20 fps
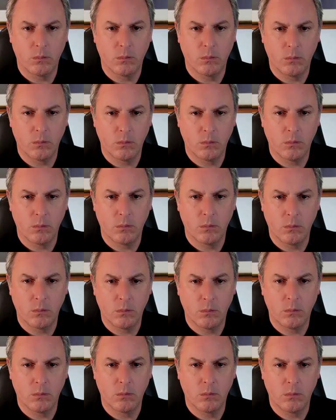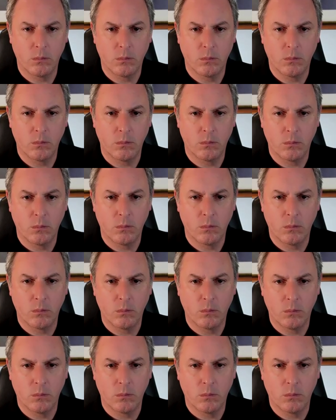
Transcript: No one is speaking in this clip.